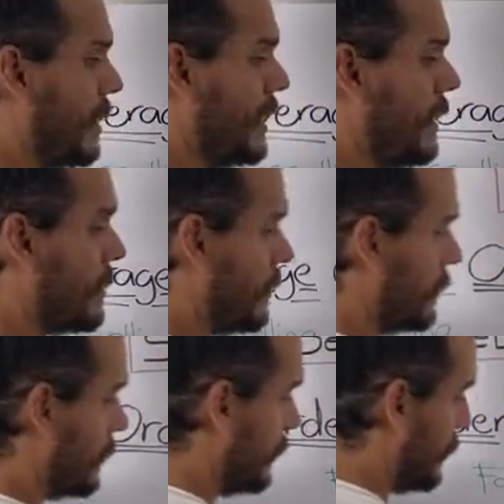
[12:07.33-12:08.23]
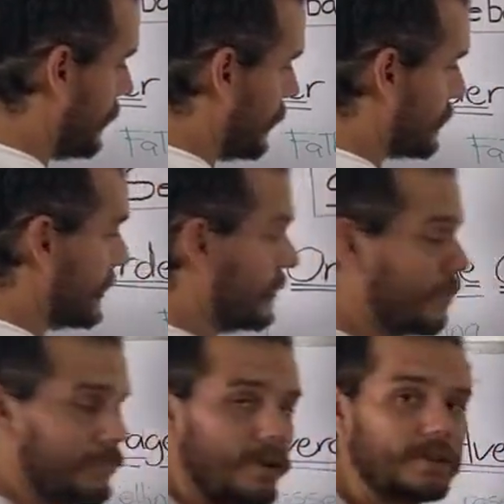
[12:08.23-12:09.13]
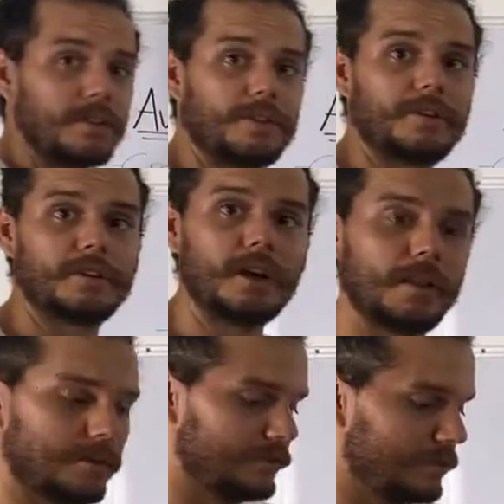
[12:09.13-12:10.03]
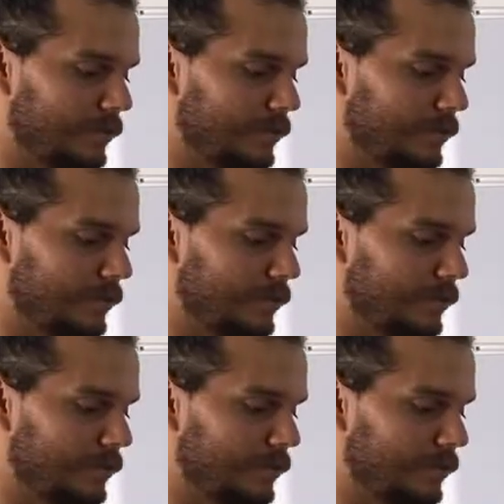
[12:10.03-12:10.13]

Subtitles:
here, you're selling your product at $30.